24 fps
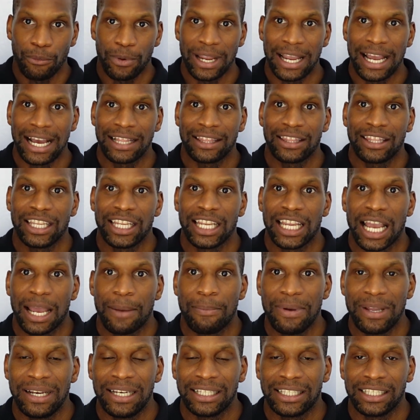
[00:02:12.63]
had the
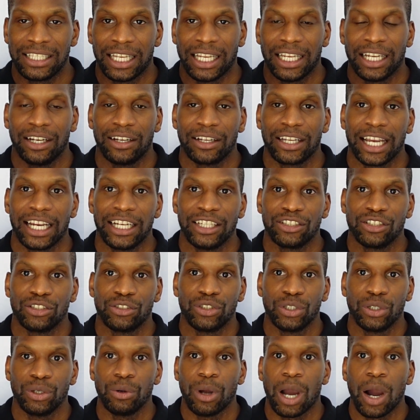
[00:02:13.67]
ability, to
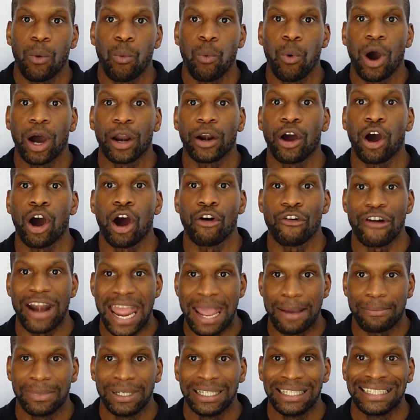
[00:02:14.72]
do a 1
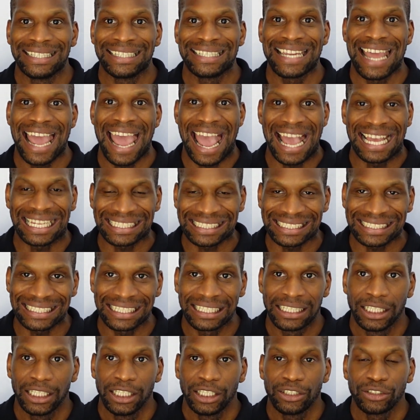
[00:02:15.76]
RM test,
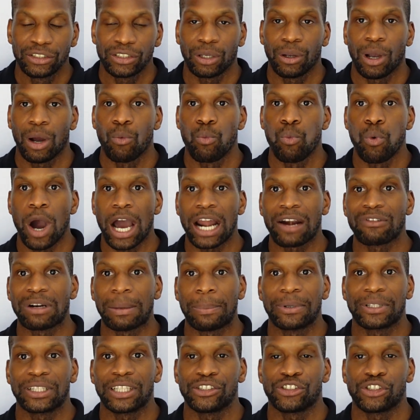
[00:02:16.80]
so a 1
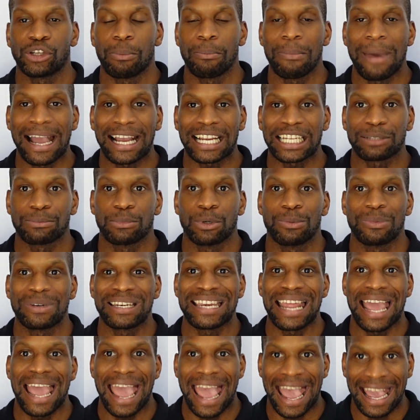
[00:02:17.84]
repetition maximum
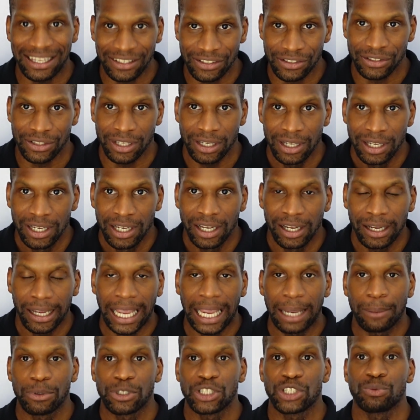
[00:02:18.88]
test,
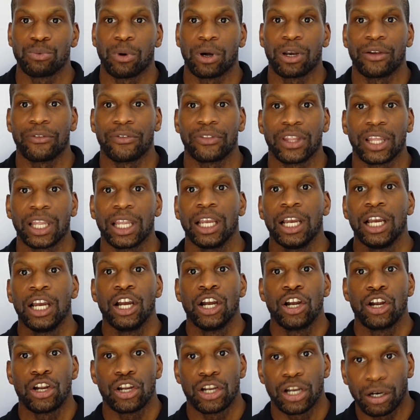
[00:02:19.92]
which is one of the
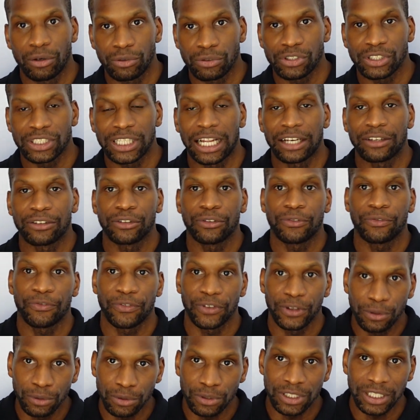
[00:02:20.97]
gold standard
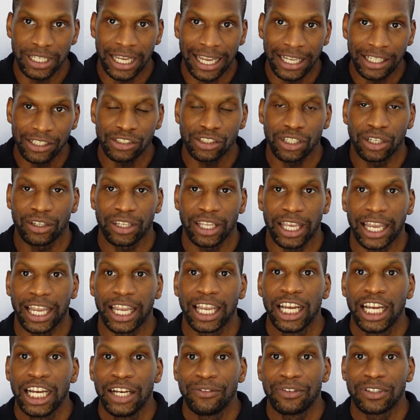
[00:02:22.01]
field tests,
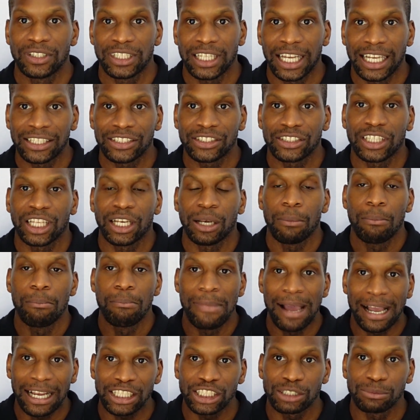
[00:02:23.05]
for testing
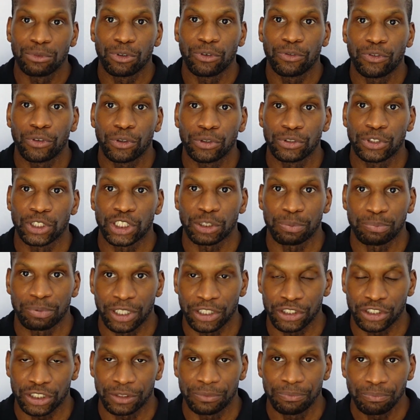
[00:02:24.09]
maximal force
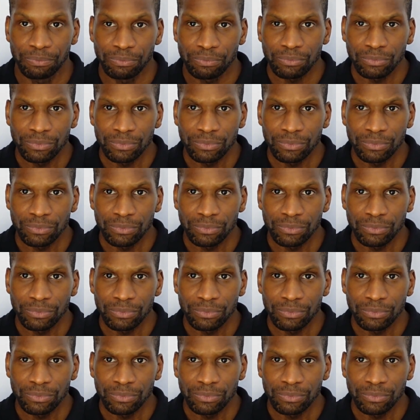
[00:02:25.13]
expression,